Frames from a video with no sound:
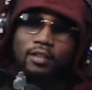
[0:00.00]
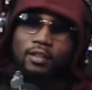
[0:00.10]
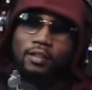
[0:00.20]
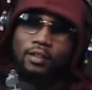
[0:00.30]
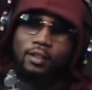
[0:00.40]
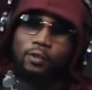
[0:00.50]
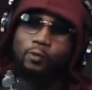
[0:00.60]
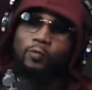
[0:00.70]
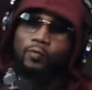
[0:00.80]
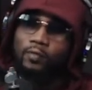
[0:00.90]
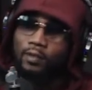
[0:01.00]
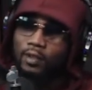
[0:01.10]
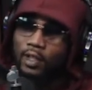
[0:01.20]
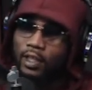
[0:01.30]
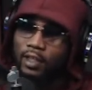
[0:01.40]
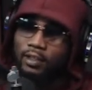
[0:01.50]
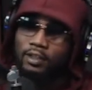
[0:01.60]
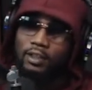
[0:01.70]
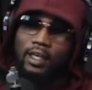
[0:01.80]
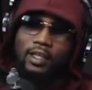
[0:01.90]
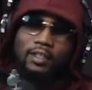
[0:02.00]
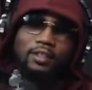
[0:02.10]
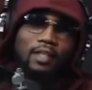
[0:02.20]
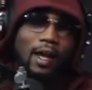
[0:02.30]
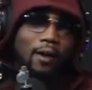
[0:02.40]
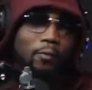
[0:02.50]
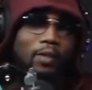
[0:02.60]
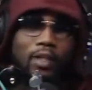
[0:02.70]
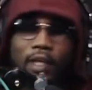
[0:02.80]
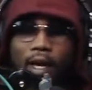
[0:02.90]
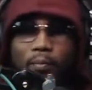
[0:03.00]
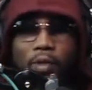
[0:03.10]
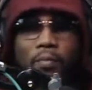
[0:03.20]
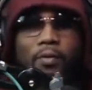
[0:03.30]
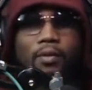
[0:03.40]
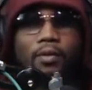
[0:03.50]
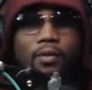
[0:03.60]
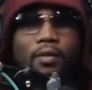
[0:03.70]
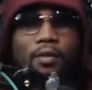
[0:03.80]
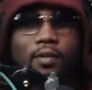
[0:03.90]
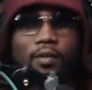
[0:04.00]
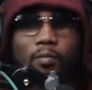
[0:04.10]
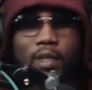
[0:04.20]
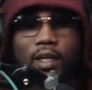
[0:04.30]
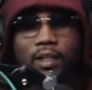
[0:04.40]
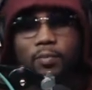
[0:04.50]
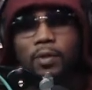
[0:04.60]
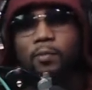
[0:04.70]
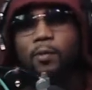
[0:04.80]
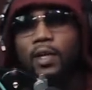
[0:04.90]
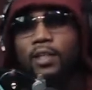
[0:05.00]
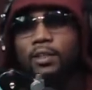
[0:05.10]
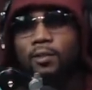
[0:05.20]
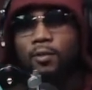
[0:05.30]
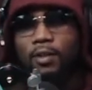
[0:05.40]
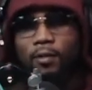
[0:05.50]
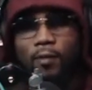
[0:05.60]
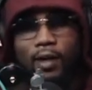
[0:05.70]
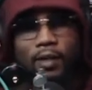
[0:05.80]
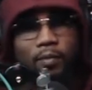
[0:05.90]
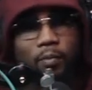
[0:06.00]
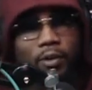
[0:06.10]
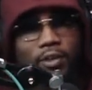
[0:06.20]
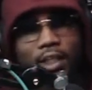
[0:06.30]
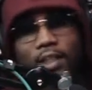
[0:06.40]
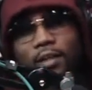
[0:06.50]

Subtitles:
the youth and change how we look at people, because people ain't projecting the